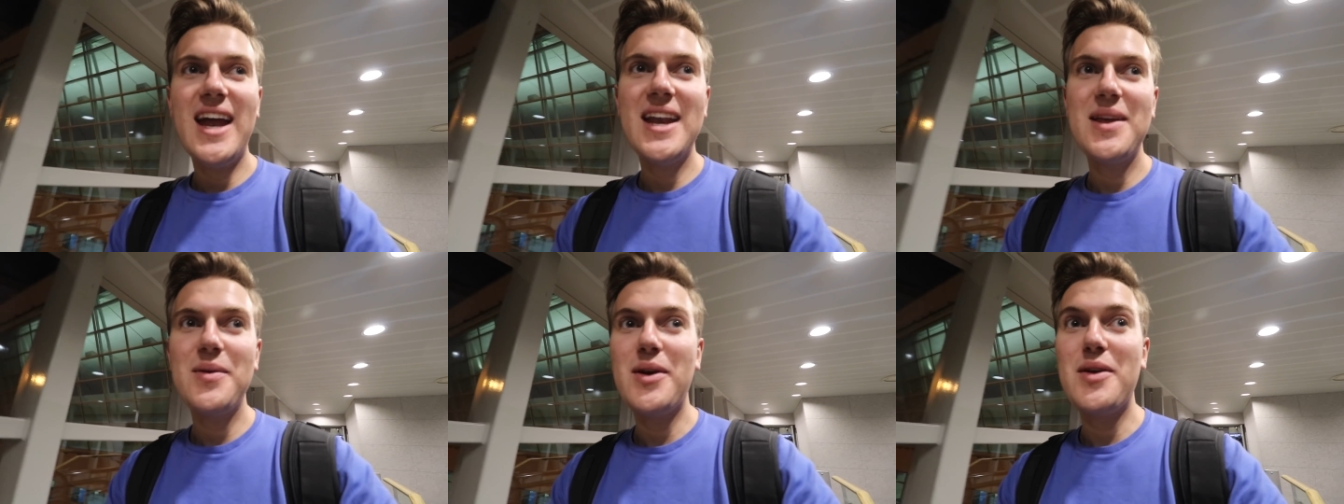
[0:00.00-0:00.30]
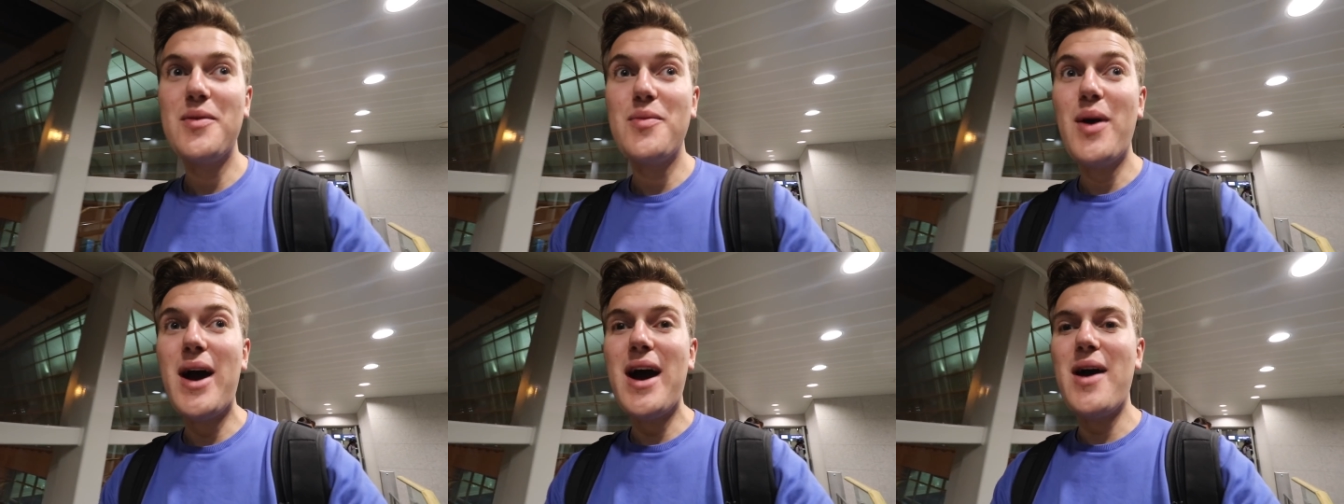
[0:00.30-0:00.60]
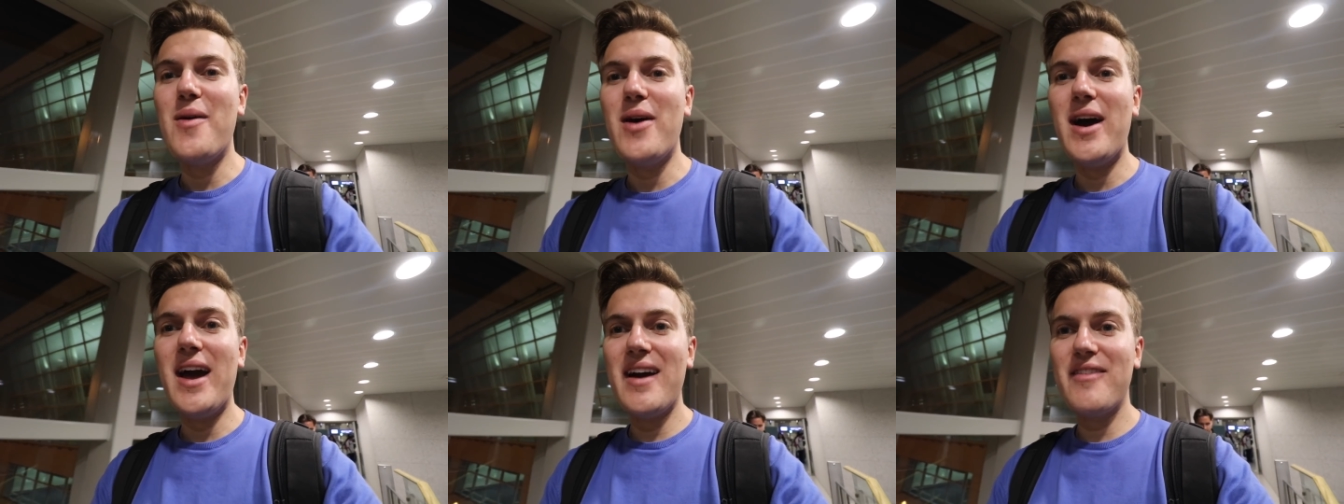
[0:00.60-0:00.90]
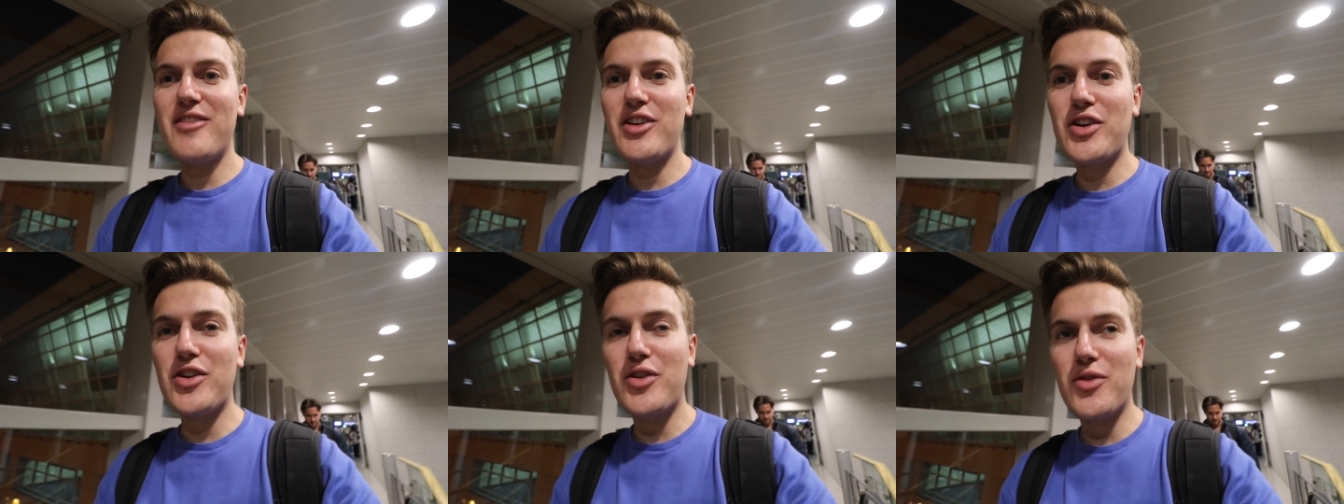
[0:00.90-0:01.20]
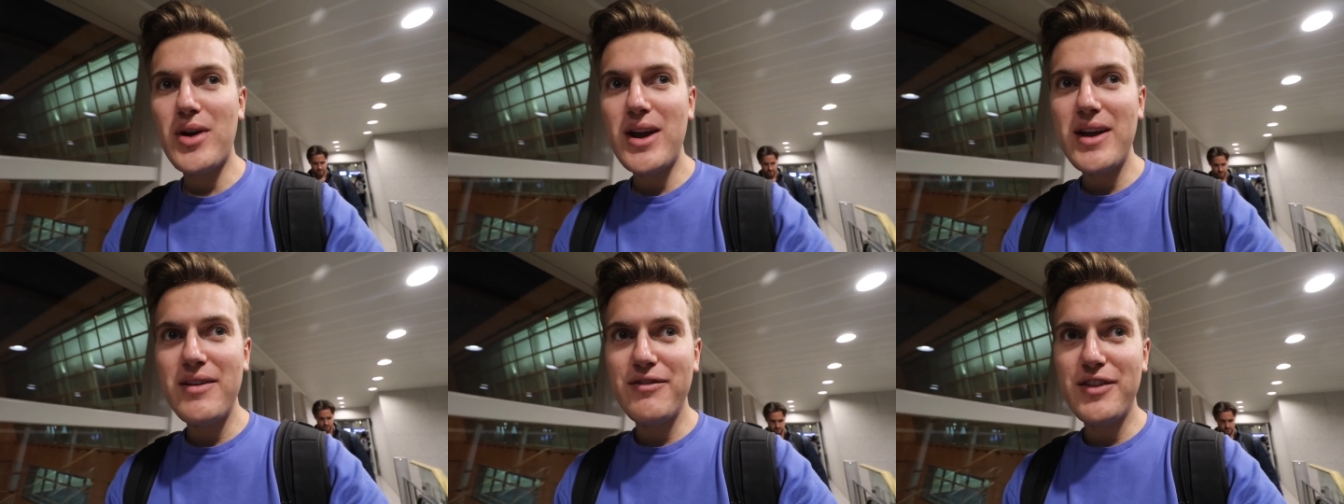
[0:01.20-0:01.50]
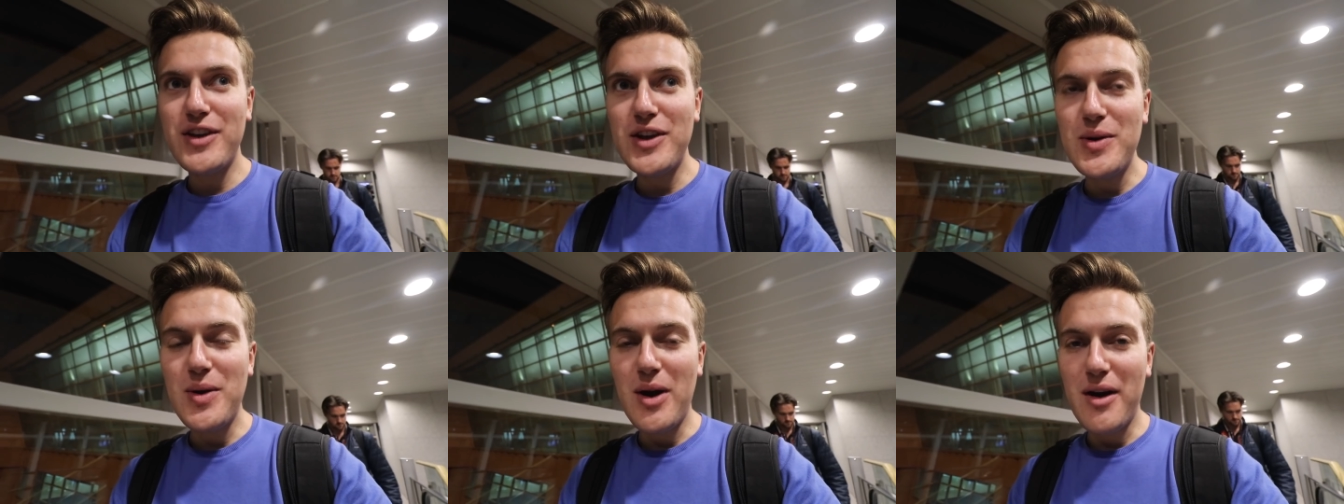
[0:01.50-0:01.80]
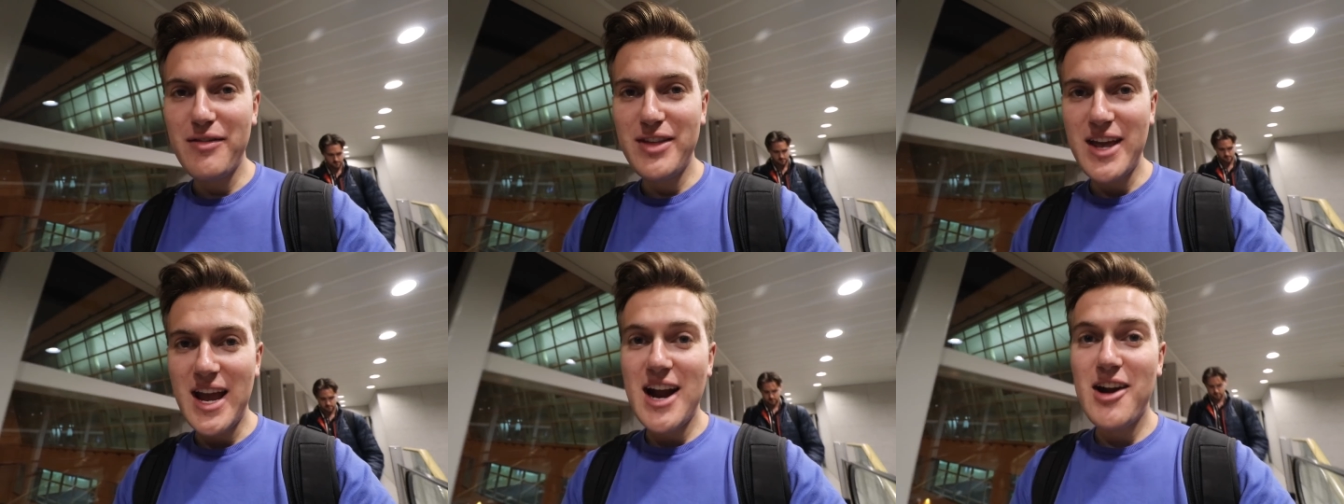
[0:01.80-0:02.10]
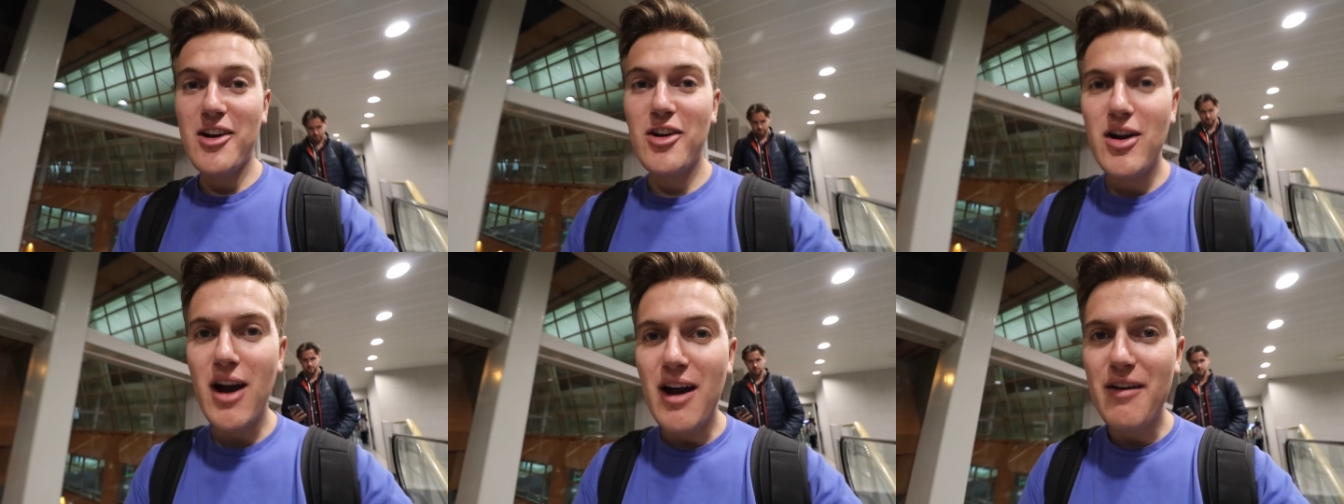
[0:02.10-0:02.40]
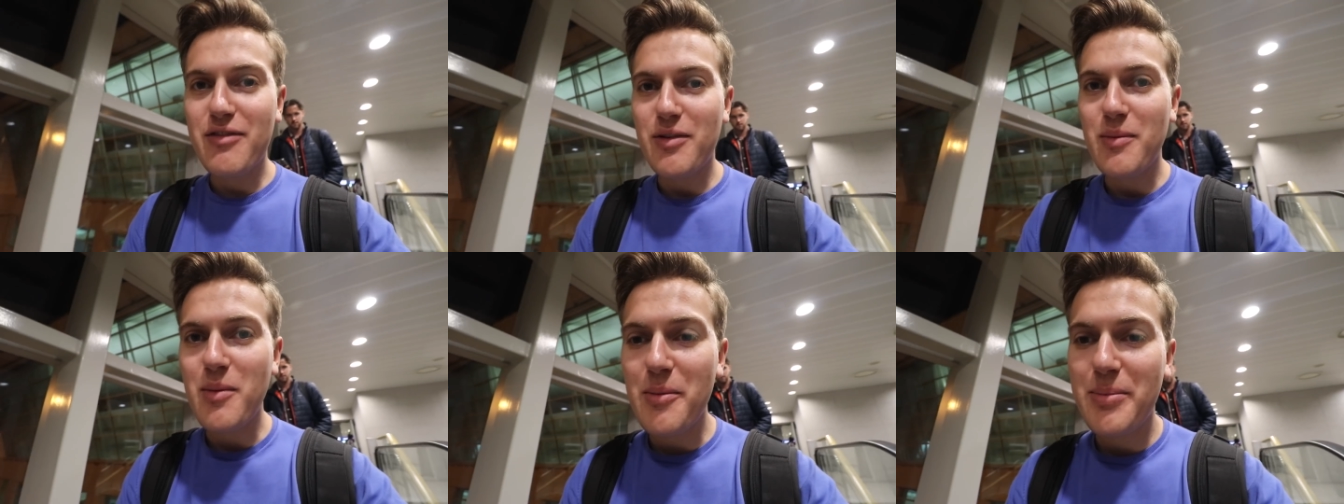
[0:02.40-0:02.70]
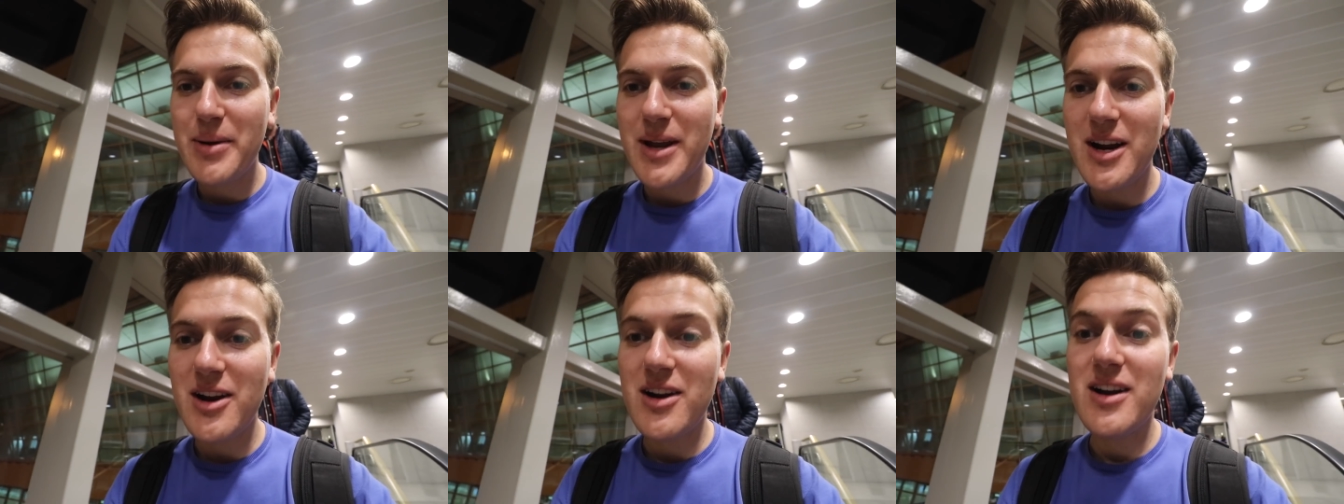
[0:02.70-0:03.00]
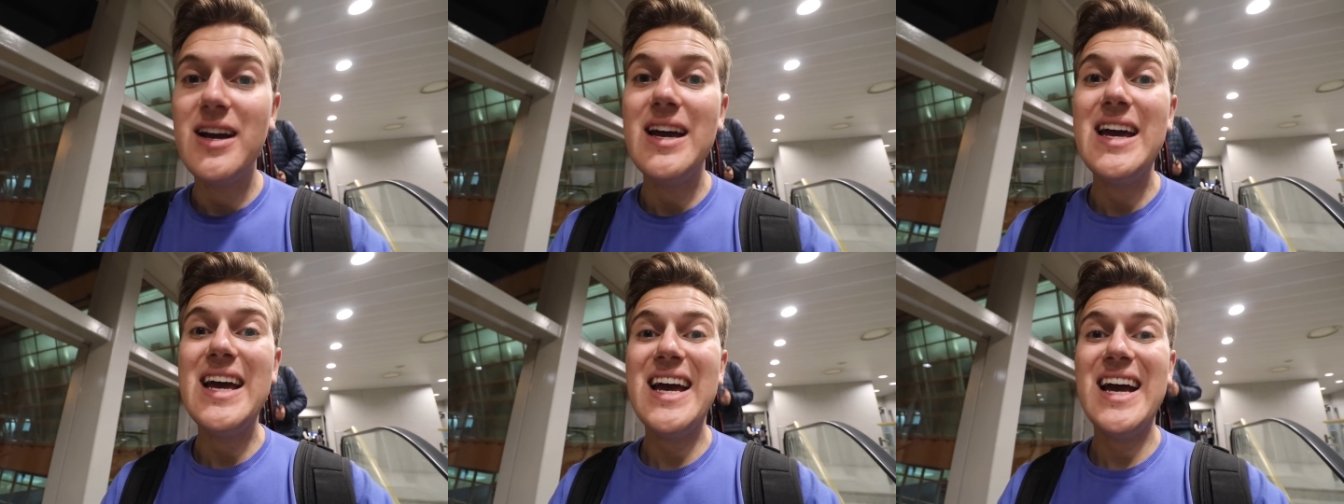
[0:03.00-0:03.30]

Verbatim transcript: anyway, wow, I have a great view of the aircraft from up here.